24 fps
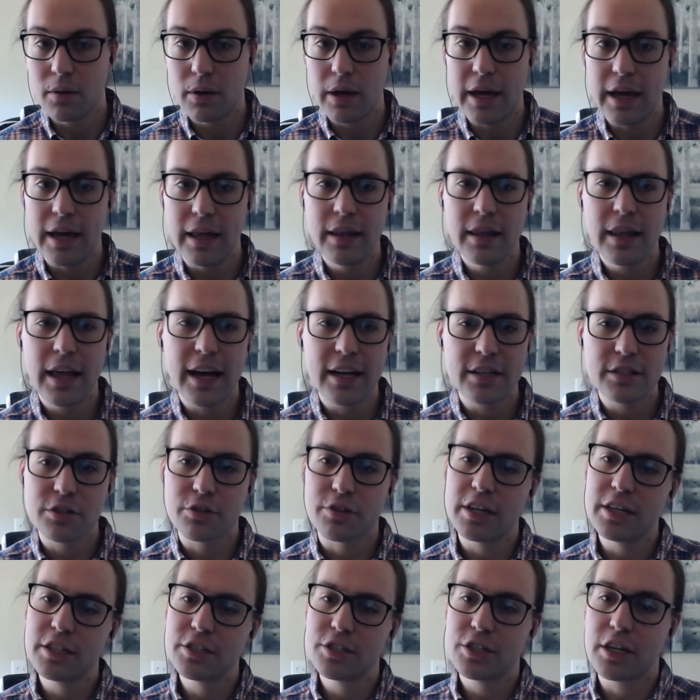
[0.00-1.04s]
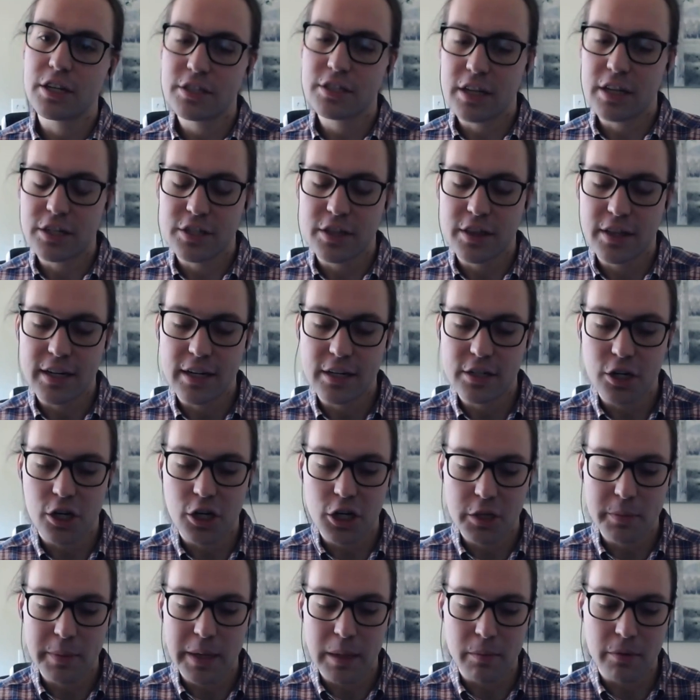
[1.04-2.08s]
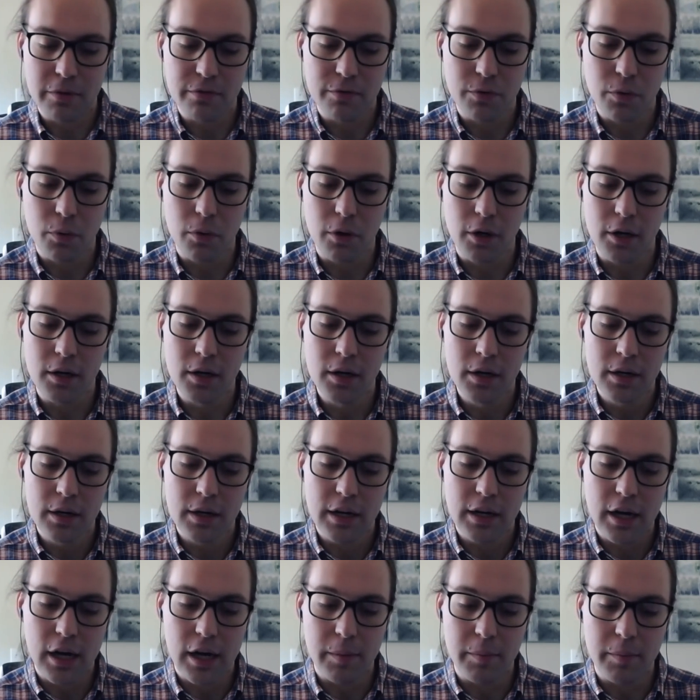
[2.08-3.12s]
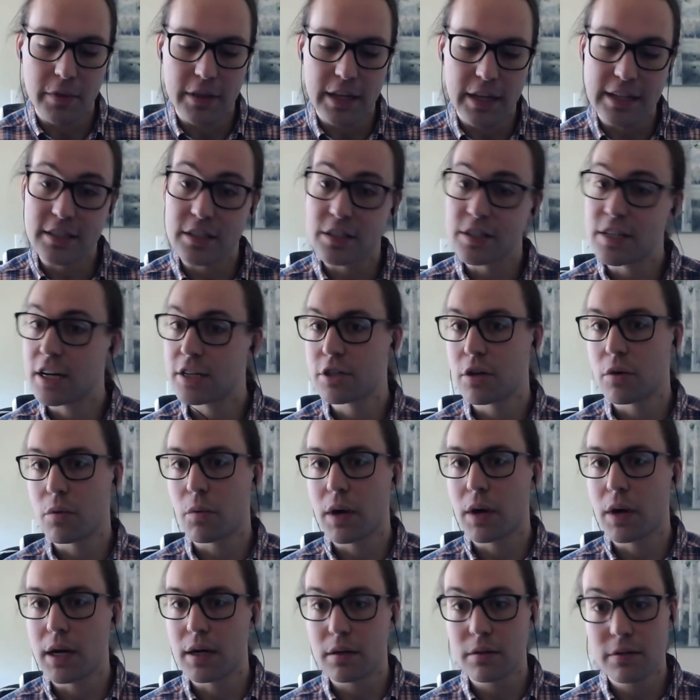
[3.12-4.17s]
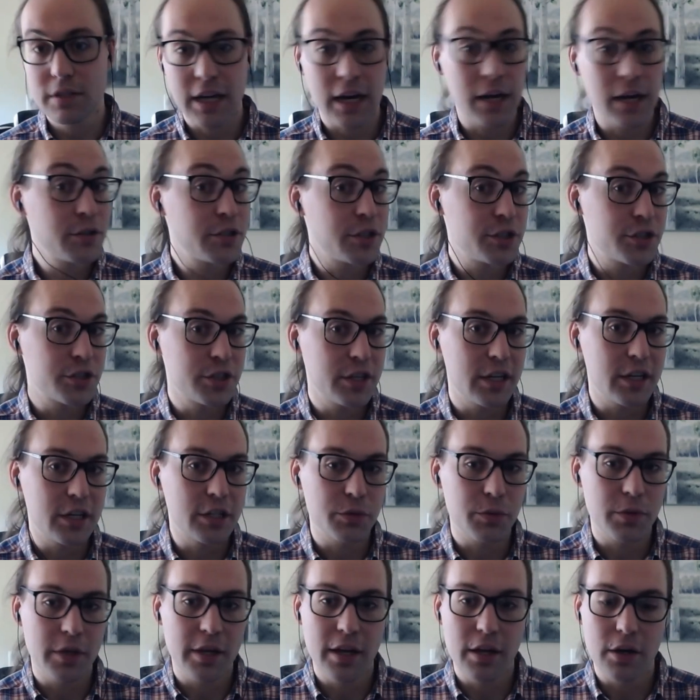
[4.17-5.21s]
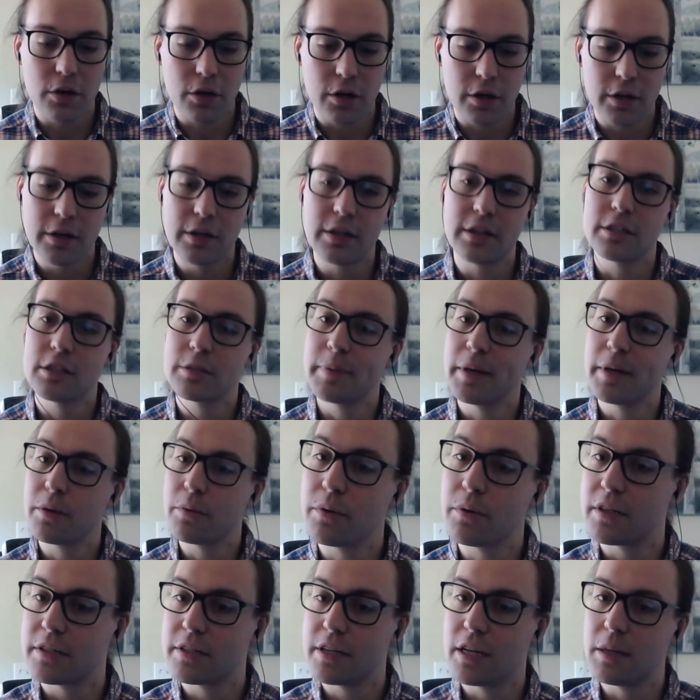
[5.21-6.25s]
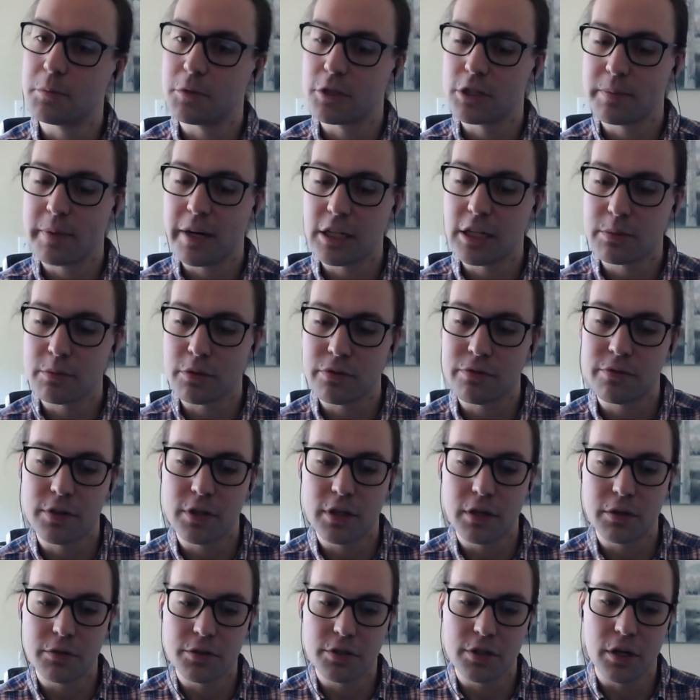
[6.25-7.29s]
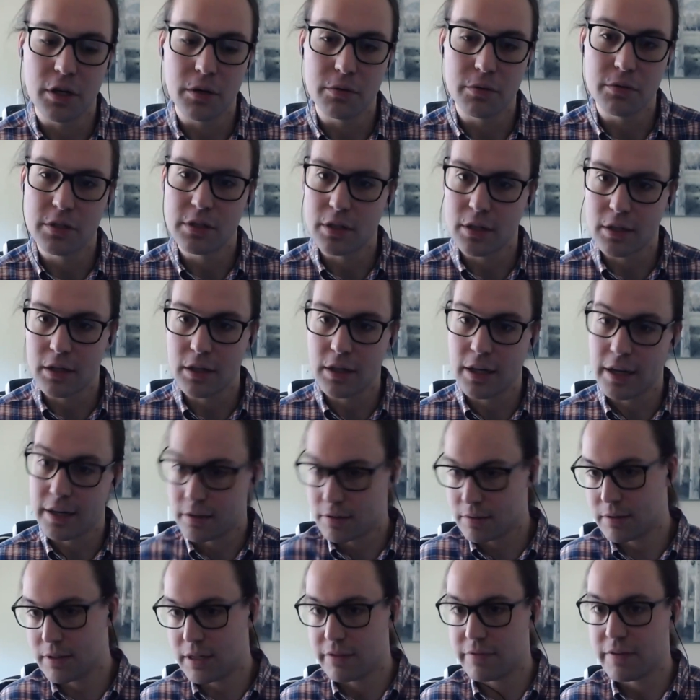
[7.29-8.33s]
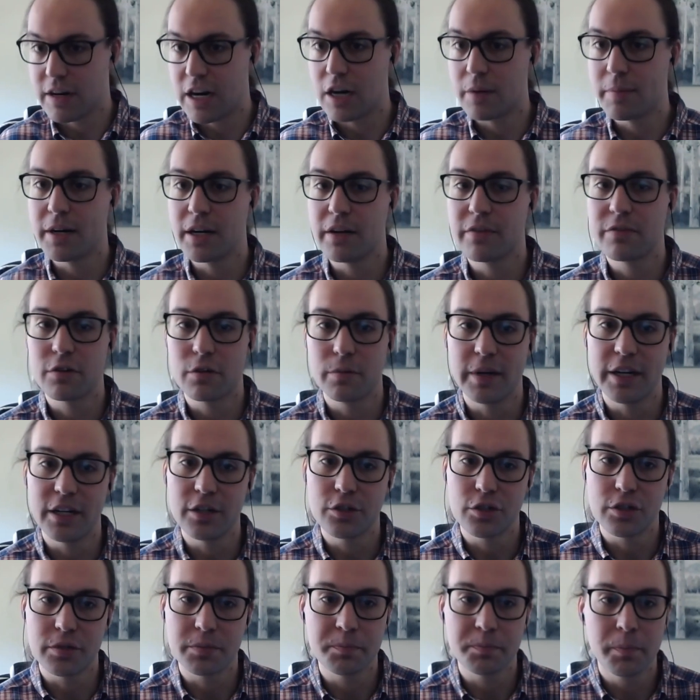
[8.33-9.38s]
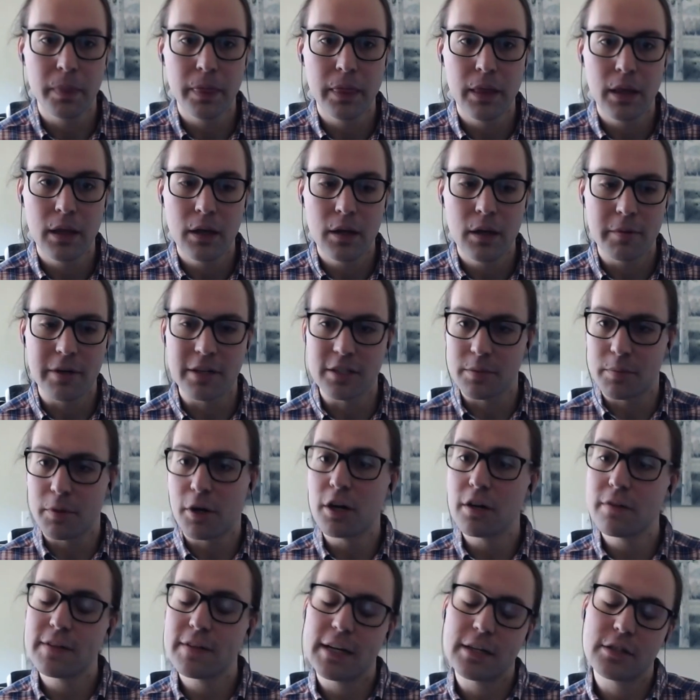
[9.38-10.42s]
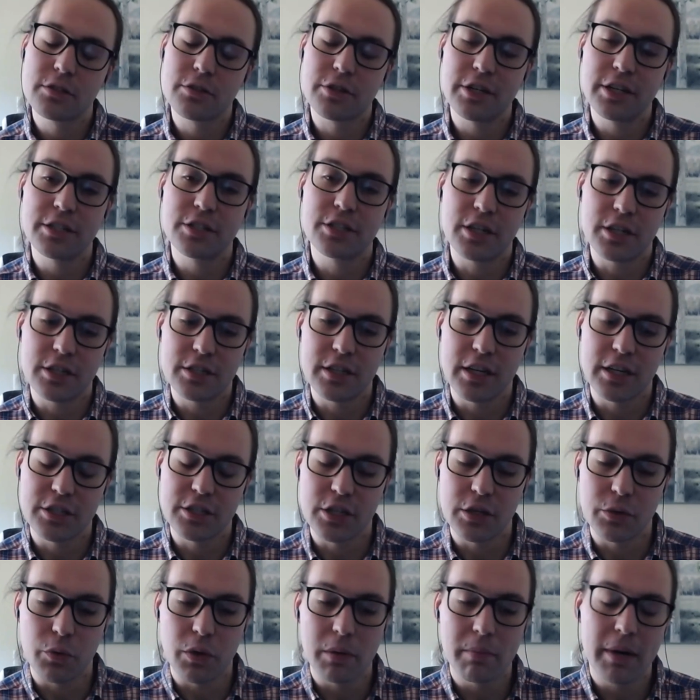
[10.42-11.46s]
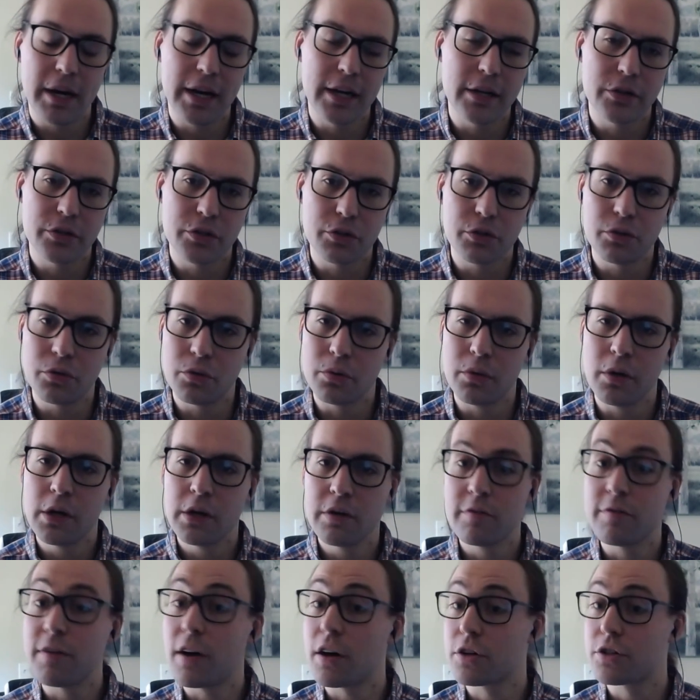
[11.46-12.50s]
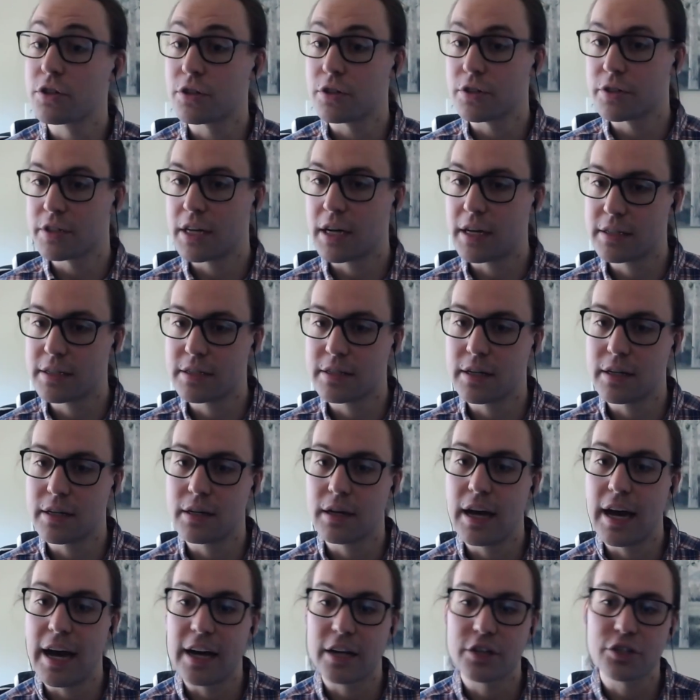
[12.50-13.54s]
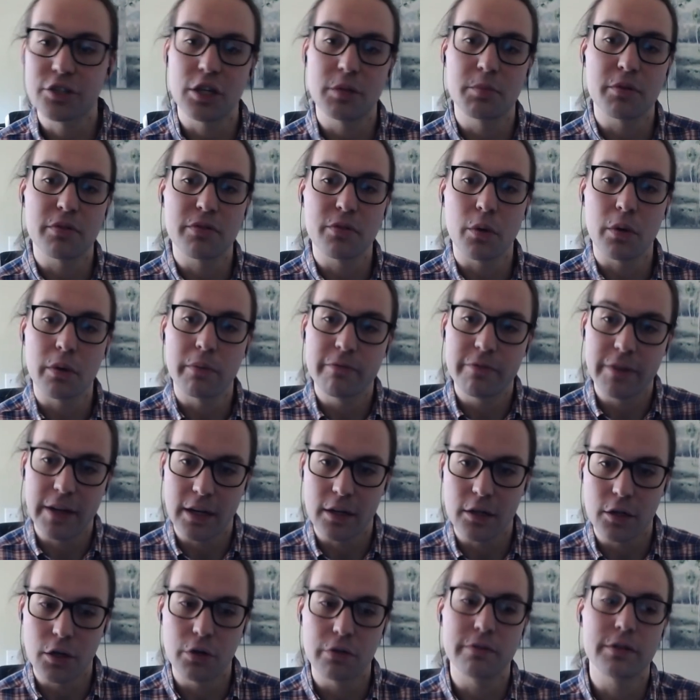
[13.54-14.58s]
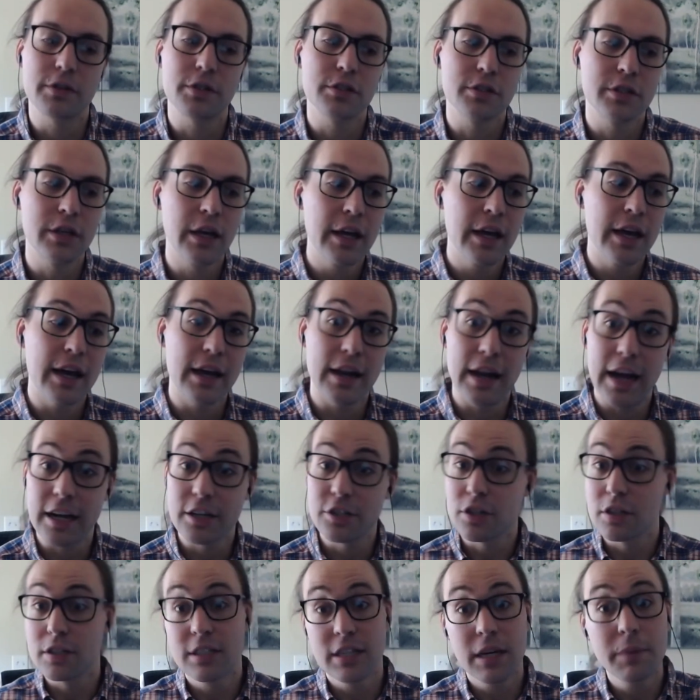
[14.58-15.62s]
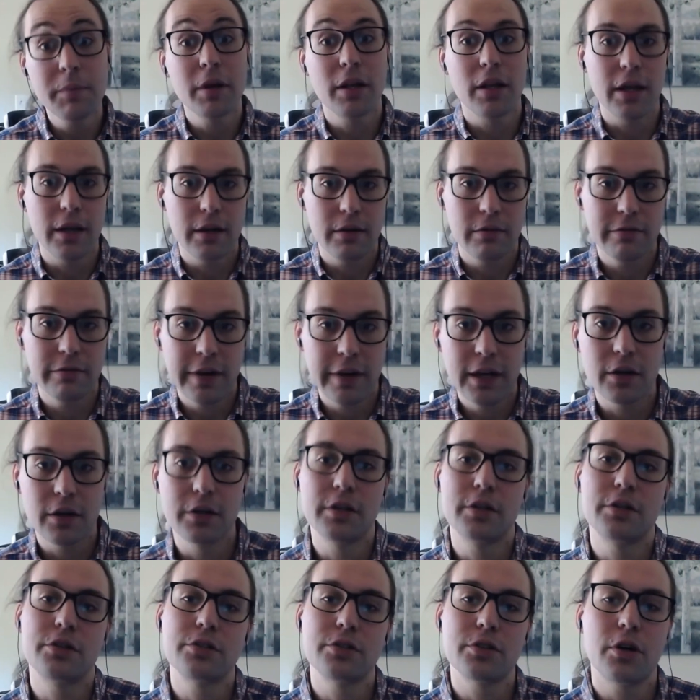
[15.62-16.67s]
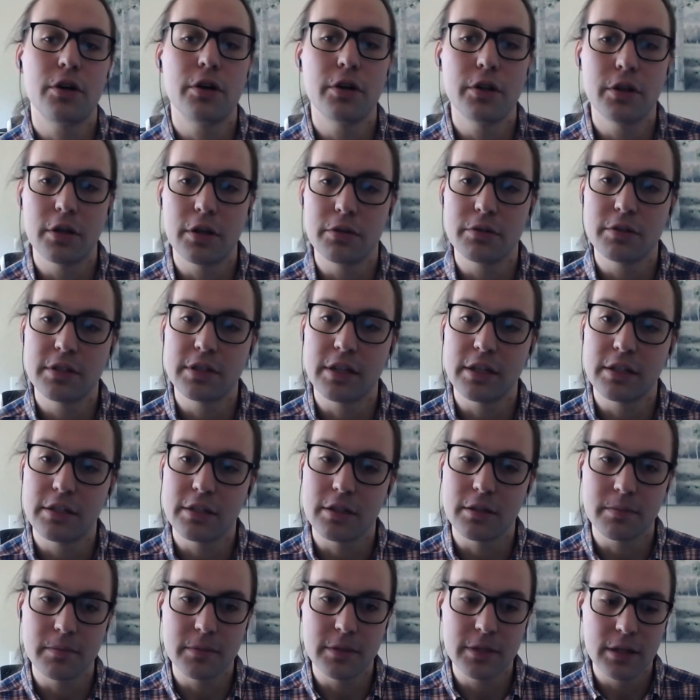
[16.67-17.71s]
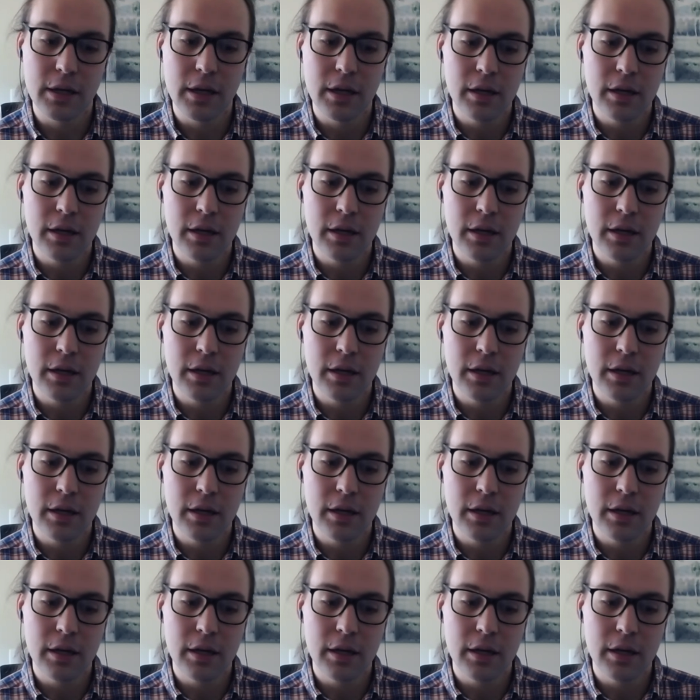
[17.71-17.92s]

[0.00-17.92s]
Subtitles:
In that screen share session that I talked about before, that's a session where SIOS engineers would get on and speak team responsible for those nodes to collect environment information. But as a part of that screen share session, we might do functional testing, actually perform failovers, and actually simulate failures on those systems.